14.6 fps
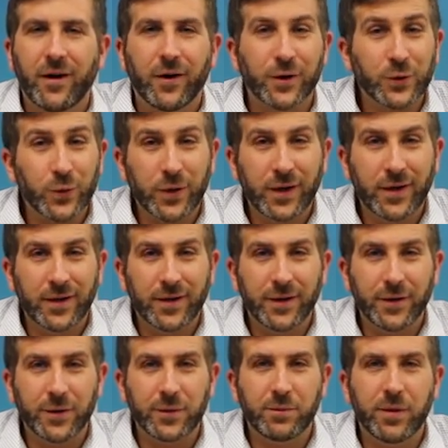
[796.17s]
Ours were
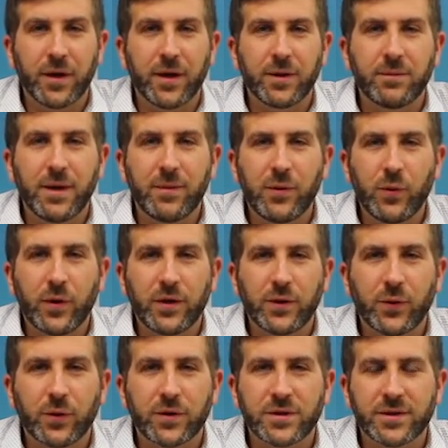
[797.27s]
handheld, but maybe you want
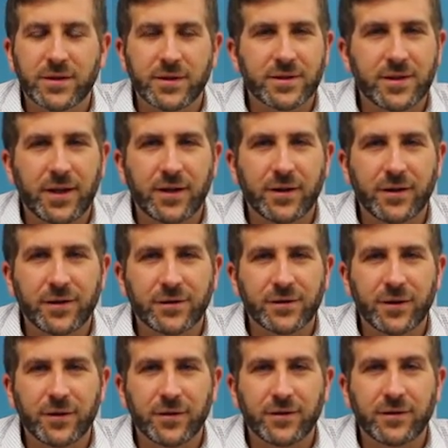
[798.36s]
yours to stand on
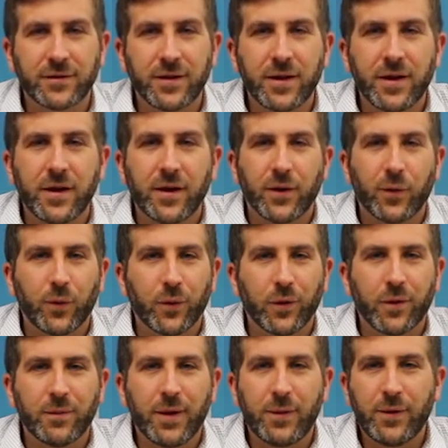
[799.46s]
its own,
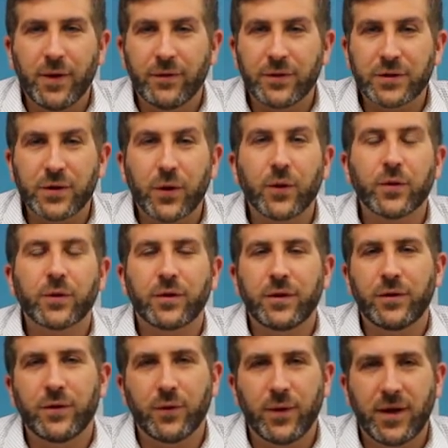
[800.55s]
or maybe you have a
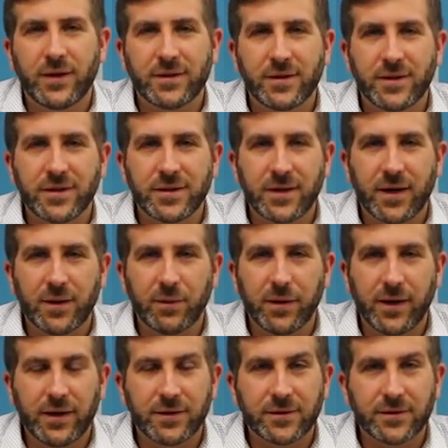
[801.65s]
totally new way to design the
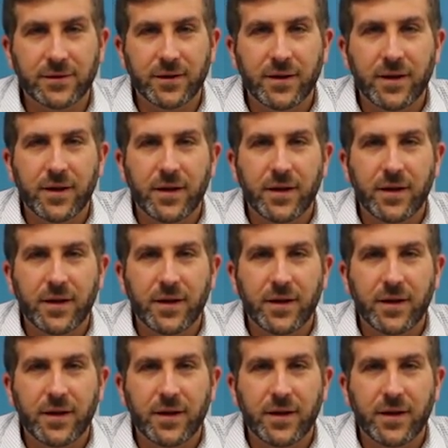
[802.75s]
blades.